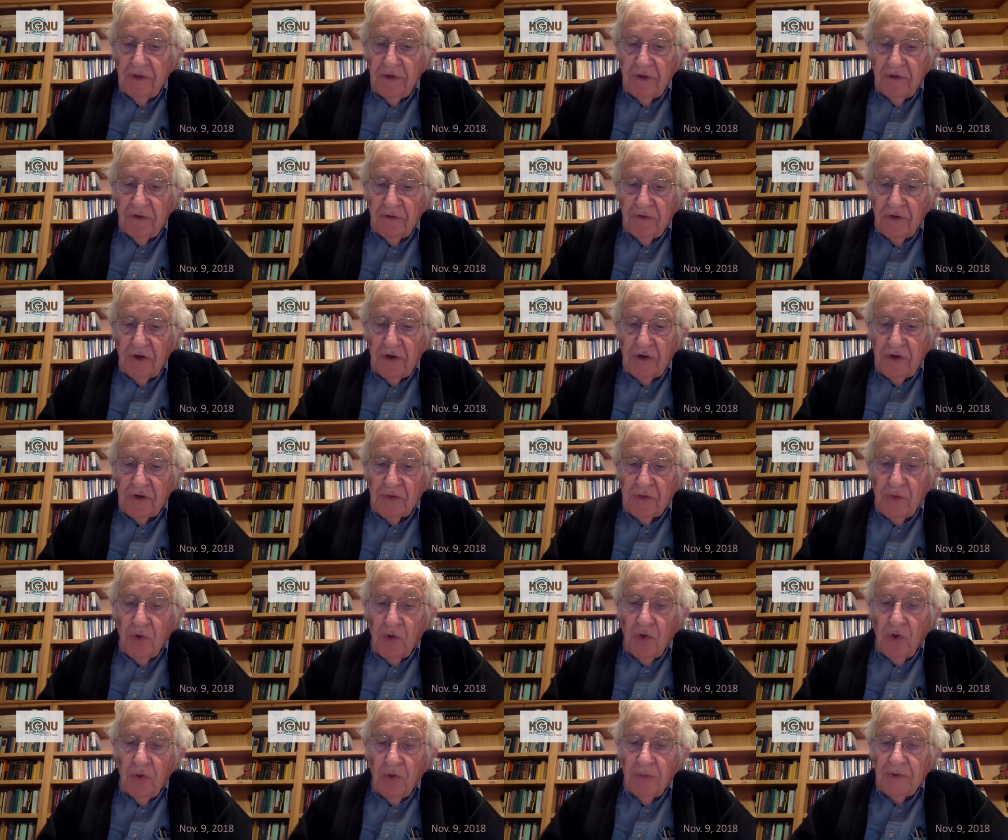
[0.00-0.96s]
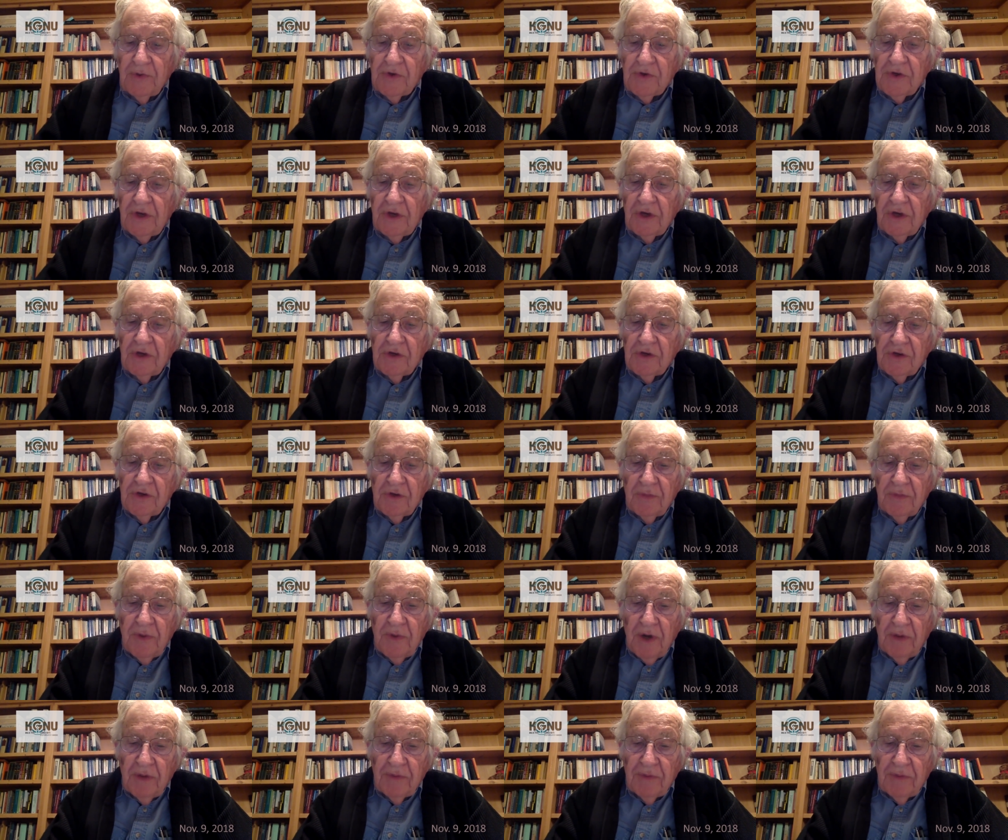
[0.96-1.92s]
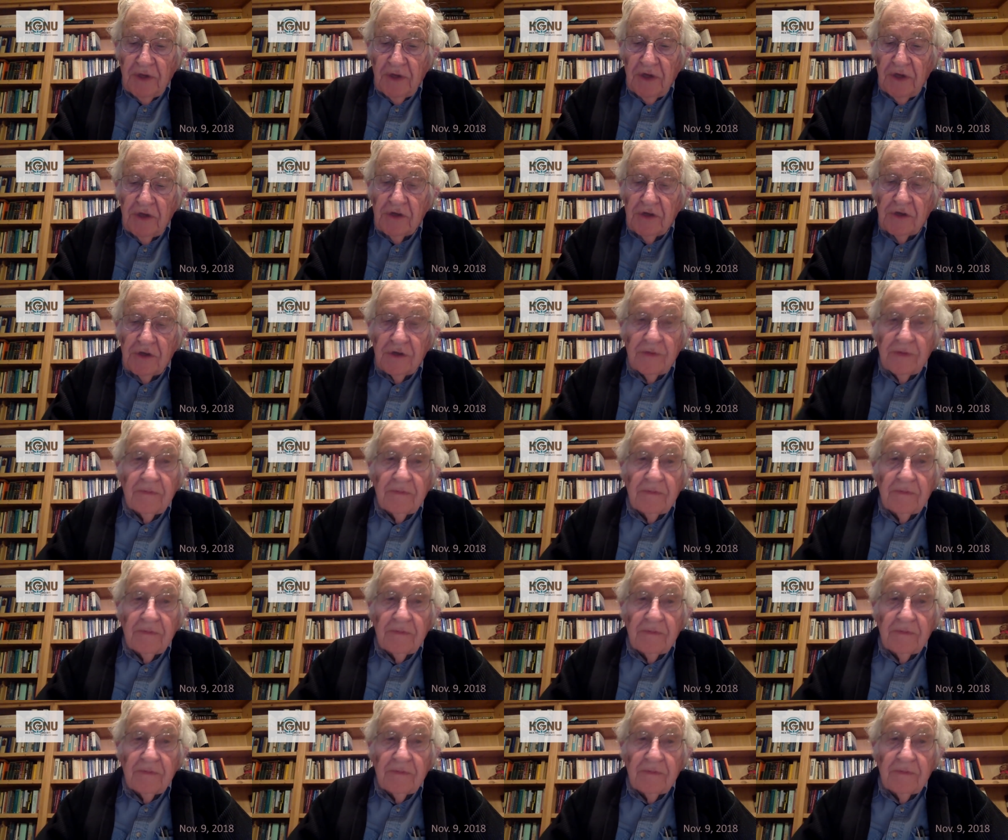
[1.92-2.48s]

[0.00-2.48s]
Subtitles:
very small percentage of the population.